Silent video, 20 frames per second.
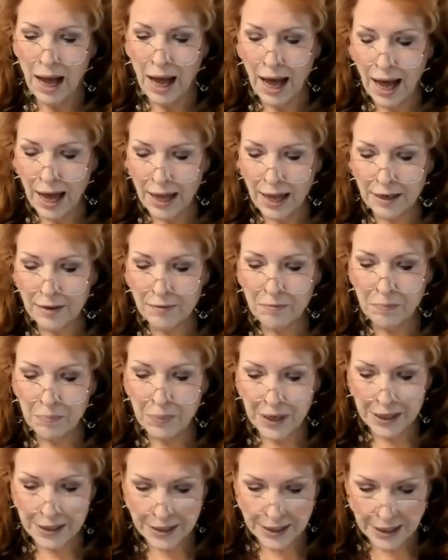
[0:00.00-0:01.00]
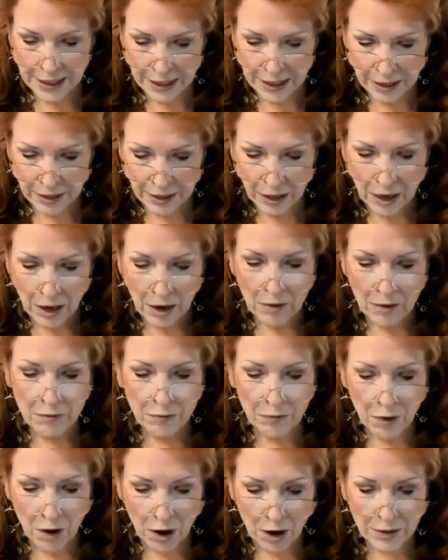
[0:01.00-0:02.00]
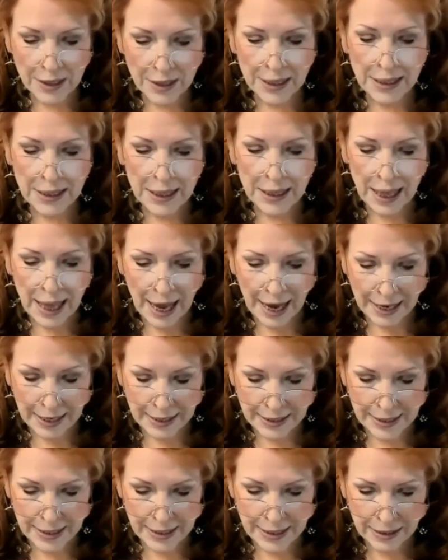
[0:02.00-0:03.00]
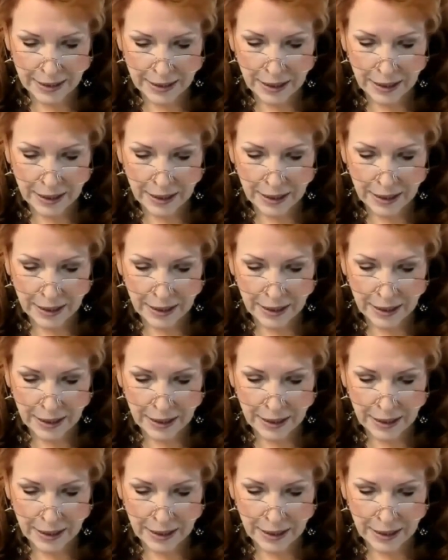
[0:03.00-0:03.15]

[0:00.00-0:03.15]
olive beaten for the light.